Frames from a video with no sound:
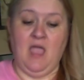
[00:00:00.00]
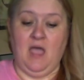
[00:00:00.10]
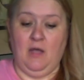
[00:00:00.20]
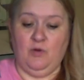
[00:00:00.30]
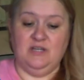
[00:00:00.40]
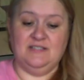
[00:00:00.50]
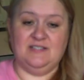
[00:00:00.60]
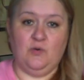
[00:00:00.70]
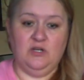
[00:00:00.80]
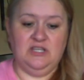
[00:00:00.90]
we're going to
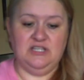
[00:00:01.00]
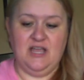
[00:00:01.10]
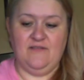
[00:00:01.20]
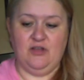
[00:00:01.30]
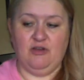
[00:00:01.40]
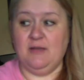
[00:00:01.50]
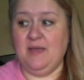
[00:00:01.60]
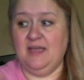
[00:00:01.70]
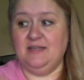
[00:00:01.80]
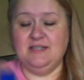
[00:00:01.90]
squirt the shaving cream
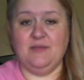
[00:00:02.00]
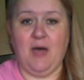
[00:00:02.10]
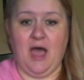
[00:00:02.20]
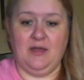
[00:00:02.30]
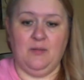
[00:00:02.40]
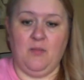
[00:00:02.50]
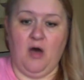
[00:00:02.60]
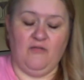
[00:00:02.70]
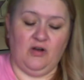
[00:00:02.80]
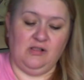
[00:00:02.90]
into the bottom
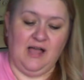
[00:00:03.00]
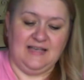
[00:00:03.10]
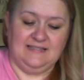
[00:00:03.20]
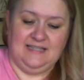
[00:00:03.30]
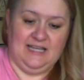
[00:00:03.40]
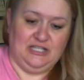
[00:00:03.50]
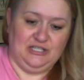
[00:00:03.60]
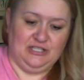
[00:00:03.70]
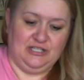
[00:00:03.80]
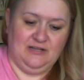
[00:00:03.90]
of our glass
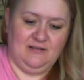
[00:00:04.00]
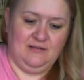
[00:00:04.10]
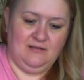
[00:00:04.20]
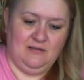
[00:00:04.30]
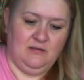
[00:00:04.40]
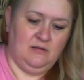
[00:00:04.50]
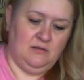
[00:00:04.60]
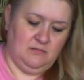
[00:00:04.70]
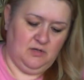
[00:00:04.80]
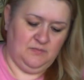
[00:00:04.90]
dish.
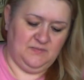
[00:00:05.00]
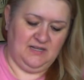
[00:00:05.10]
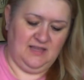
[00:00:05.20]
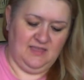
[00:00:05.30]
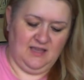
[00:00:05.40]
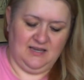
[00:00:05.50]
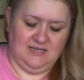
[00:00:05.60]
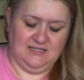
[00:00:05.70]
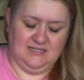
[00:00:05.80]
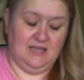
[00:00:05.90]
Oops, and I think I
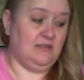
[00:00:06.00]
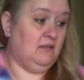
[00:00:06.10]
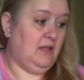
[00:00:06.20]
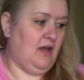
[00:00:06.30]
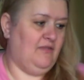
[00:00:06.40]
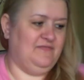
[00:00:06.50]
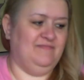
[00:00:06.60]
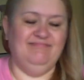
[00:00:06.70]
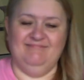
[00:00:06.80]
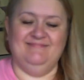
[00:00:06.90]
need to take the lid off
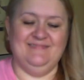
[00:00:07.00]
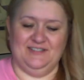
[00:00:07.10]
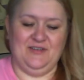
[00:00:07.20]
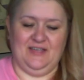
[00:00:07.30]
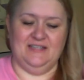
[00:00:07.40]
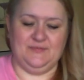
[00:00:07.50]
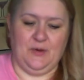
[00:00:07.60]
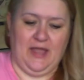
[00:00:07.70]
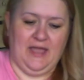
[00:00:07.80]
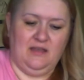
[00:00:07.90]
so I can
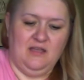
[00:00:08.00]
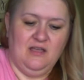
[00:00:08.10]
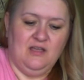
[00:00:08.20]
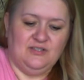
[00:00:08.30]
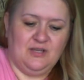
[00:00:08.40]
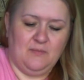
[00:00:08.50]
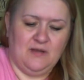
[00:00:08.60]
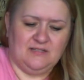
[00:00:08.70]
spray it. So I'm going